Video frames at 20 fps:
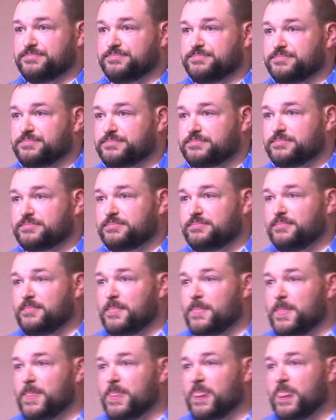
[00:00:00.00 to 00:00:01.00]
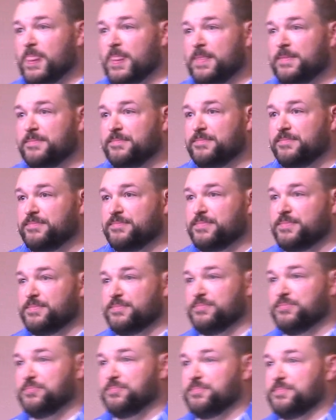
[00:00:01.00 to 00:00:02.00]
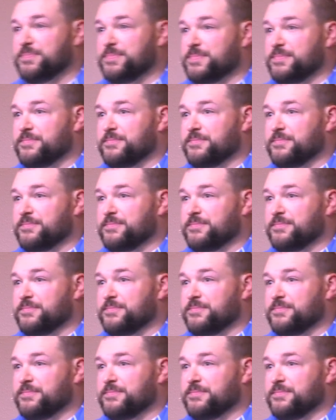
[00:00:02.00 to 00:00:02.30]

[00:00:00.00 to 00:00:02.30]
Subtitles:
(silence)